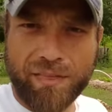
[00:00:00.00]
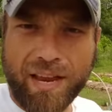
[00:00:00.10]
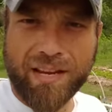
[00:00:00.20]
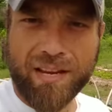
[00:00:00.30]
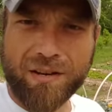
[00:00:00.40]

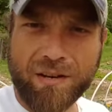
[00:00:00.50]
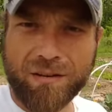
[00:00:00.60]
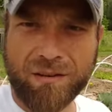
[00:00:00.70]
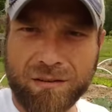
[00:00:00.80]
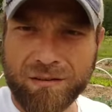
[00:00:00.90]
thinking
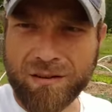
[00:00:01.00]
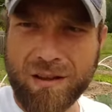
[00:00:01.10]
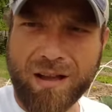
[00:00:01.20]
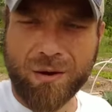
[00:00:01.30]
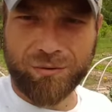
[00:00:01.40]

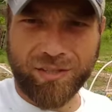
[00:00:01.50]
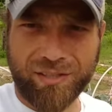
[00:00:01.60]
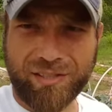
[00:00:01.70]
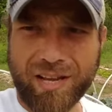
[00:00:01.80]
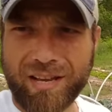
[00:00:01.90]
I was going
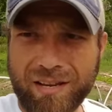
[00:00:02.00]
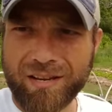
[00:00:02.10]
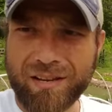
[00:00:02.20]
to say,